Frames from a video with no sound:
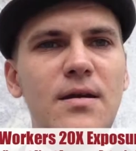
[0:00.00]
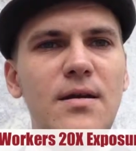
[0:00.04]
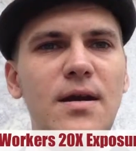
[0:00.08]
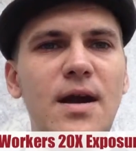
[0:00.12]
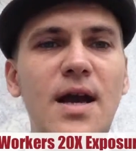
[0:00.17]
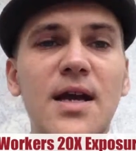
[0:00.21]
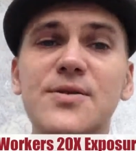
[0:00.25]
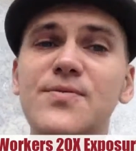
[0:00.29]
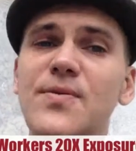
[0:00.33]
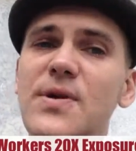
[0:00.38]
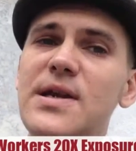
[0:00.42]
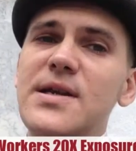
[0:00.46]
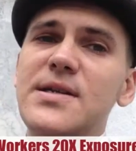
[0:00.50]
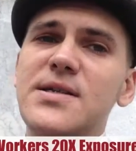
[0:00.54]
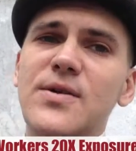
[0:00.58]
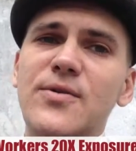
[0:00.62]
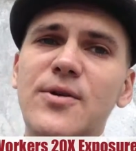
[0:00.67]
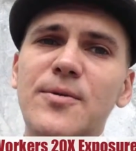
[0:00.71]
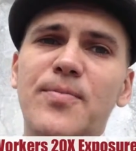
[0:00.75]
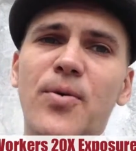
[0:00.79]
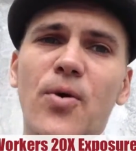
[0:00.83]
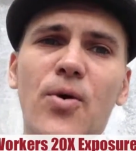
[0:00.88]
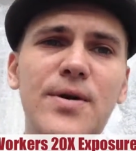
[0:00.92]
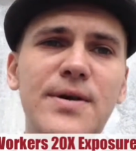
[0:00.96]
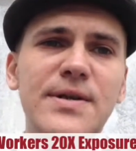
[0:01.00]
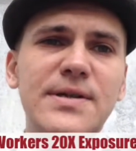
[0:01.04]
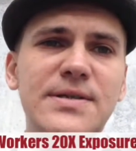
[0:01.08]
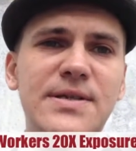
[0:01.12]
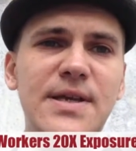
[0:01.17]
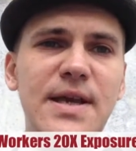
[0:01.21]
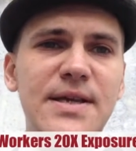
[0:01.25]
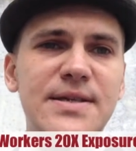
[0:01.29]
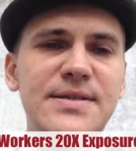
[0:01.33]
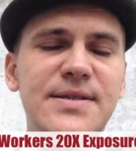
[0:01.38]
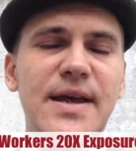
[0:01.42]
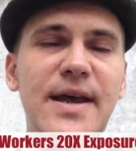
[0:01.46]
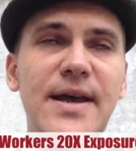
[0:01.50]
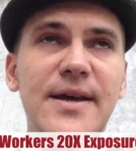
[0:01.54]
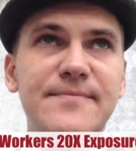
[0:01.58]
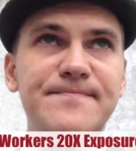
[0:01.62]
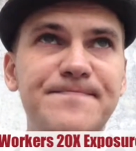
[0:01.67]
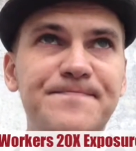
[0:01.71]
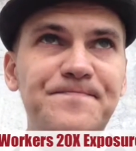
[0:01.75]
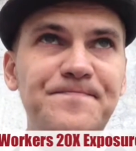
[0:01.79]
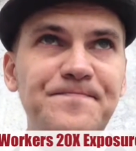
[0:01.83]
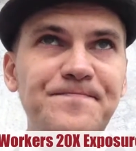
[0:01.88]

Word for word: has released a report that says that